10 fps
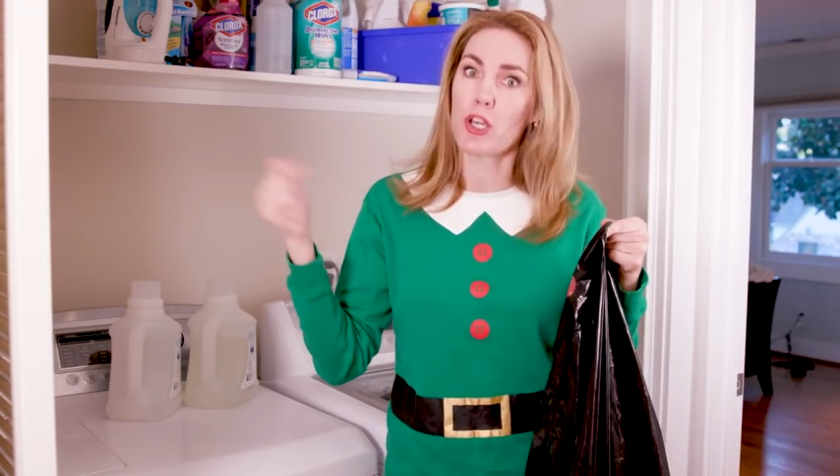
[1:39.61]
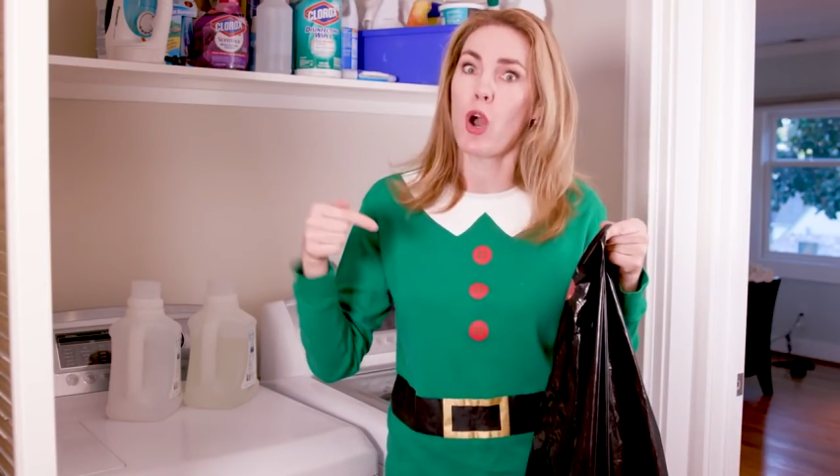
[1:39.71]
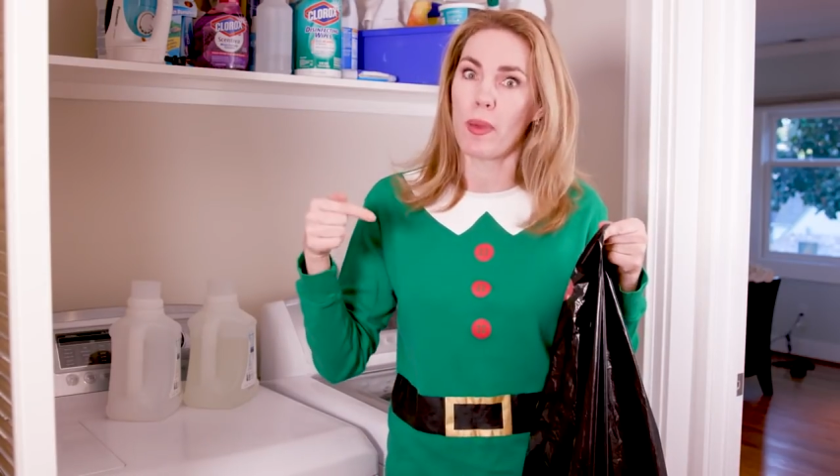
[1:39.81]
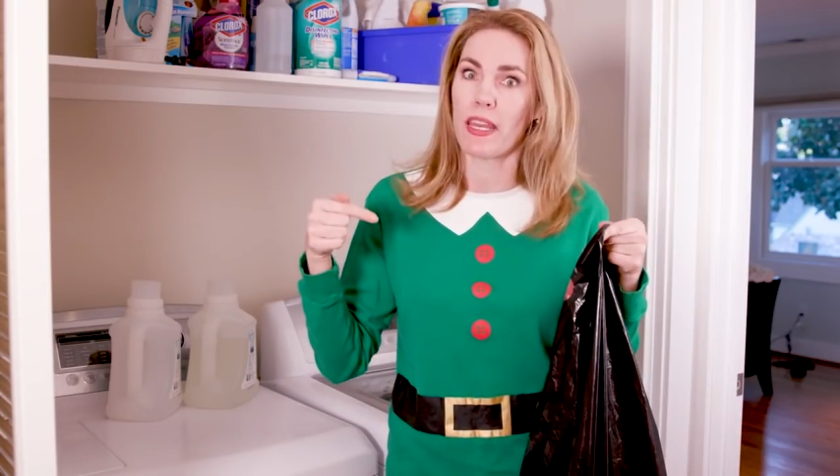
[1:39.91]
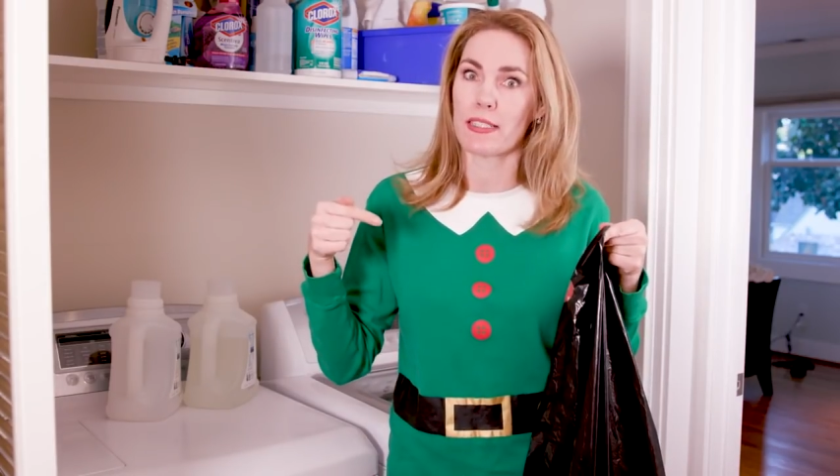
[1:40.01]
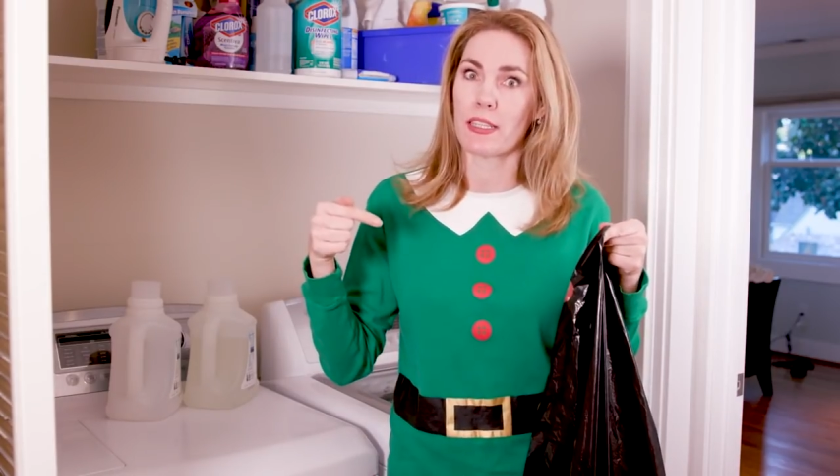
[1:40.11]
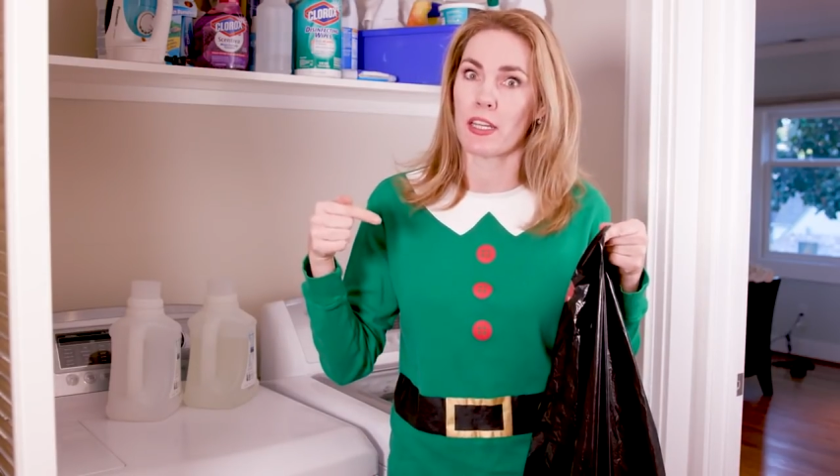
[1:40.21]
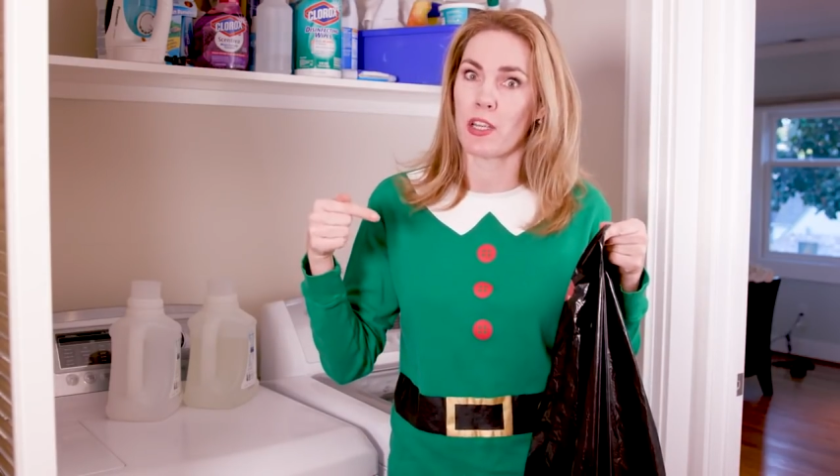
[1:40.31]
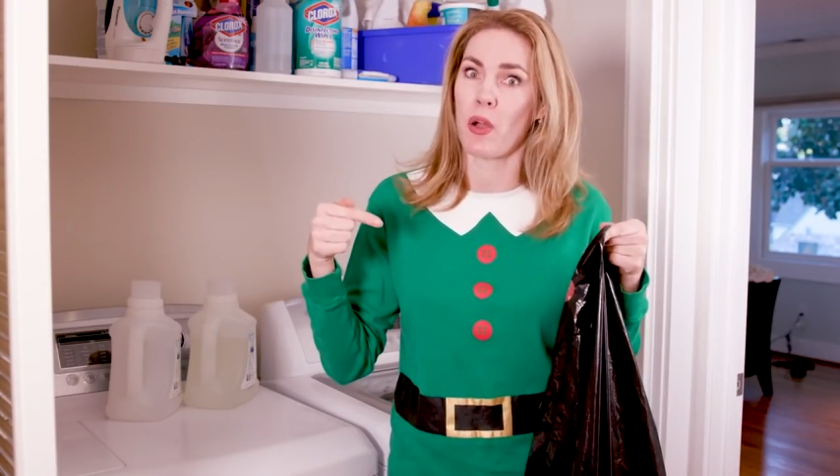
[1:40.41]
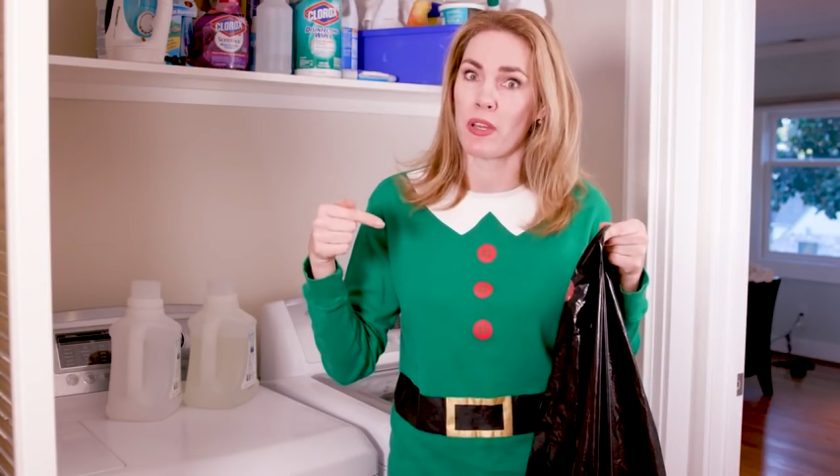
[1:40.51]
nobody's
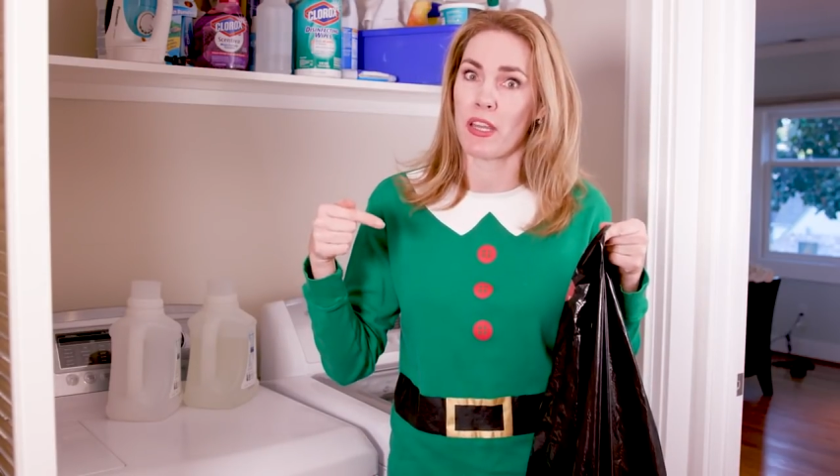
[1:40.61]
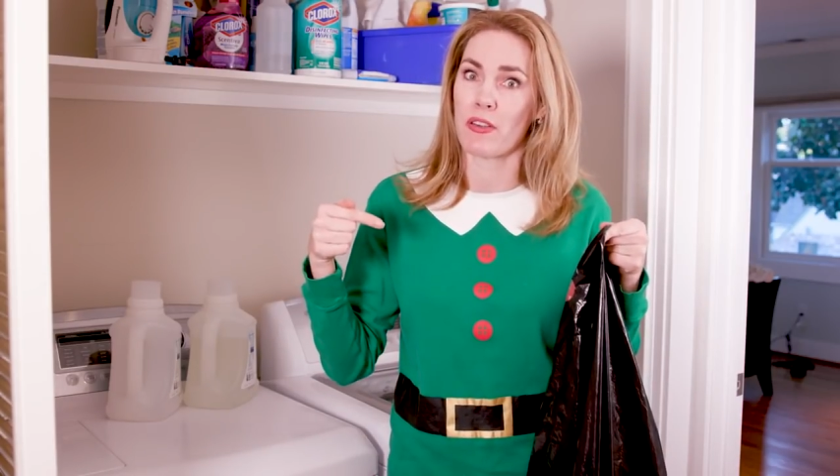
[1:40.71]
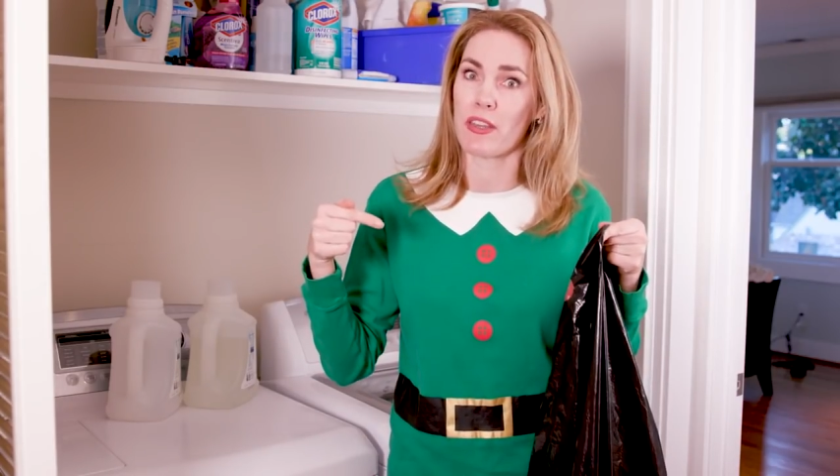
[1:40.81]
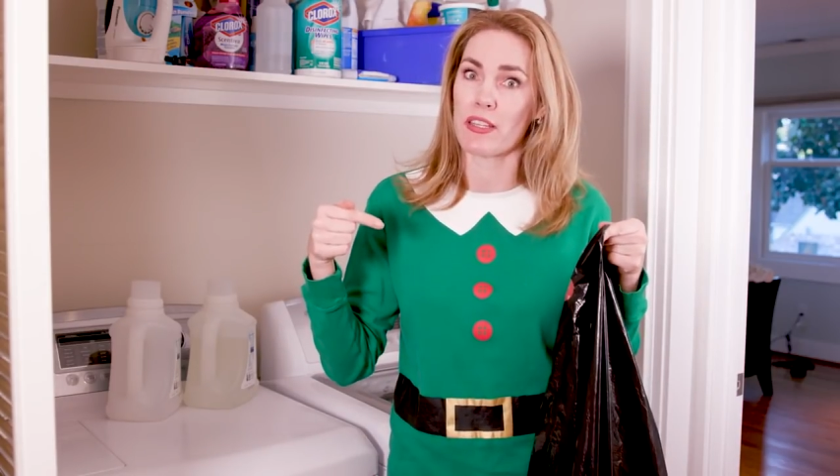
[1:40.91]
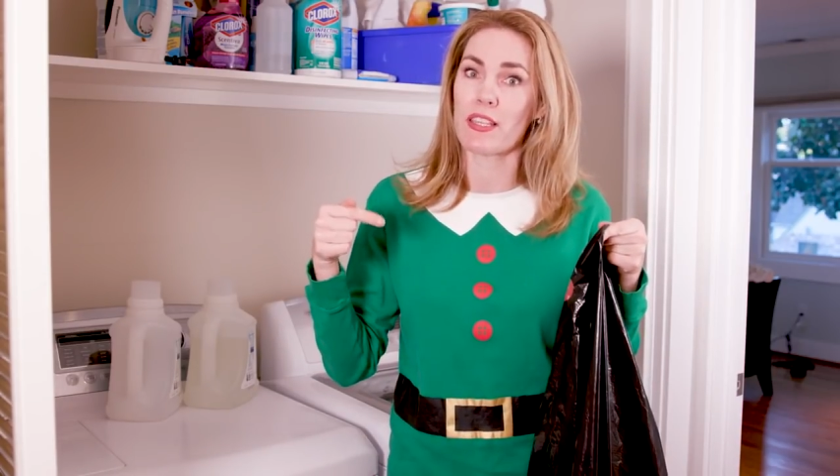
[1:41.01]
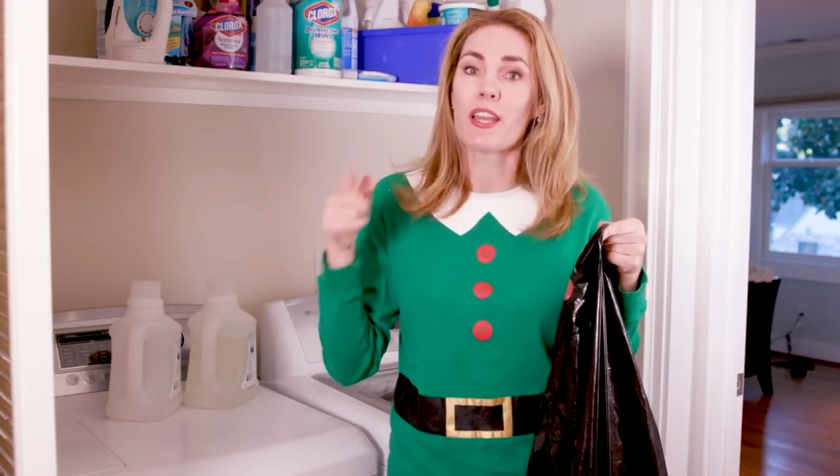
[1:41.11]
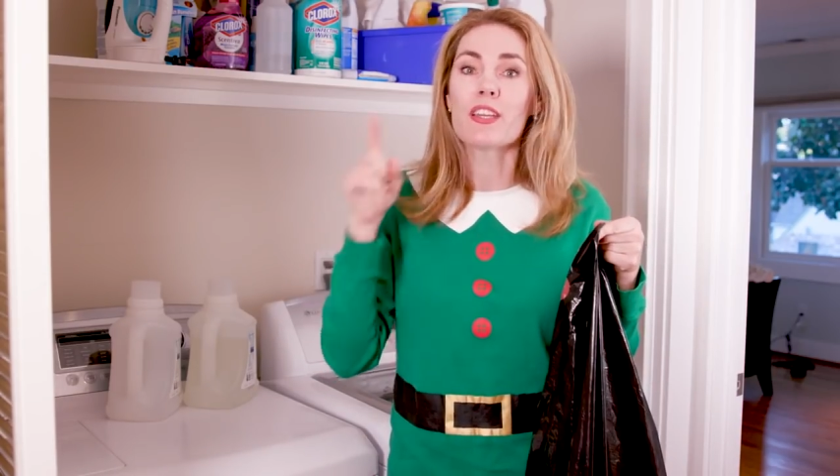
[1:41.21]
gonna go near this.